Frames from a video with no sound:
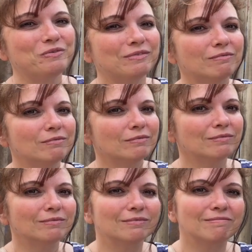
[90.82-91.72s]

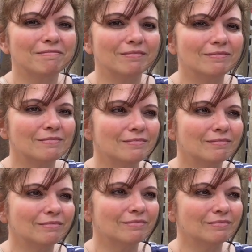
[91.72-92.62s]

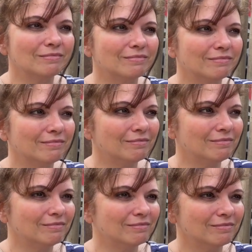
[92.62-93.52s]

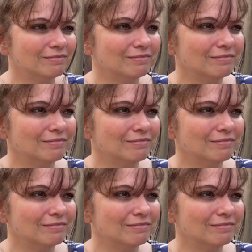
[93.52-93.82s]
[no speech]